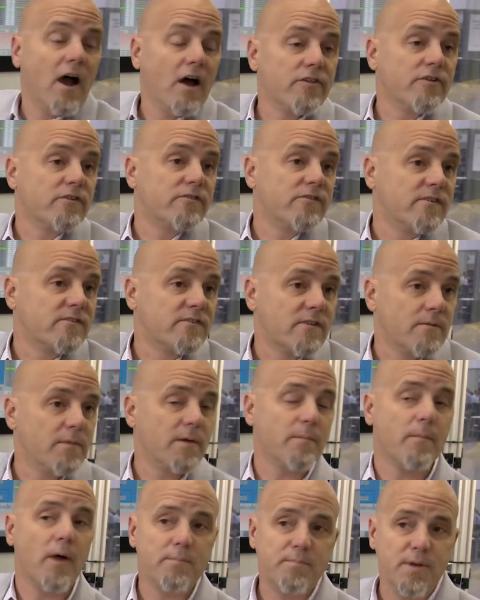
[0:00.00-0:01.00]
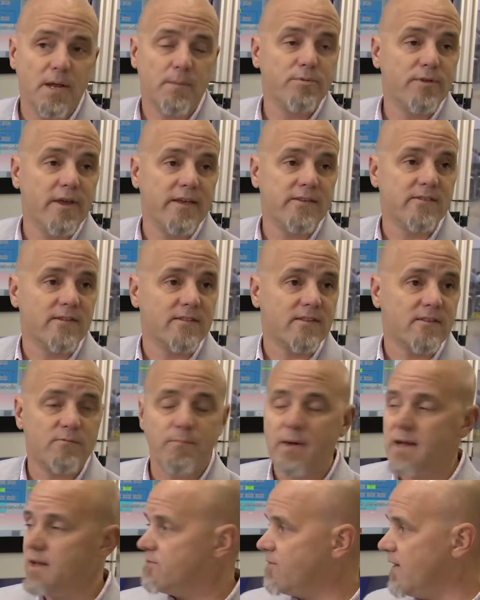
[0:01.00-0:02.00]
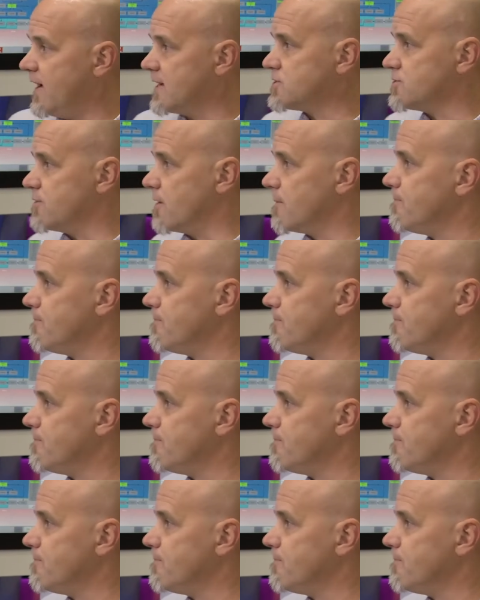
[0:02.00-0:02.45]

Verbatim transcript: other system that might be in place at this manufacturer.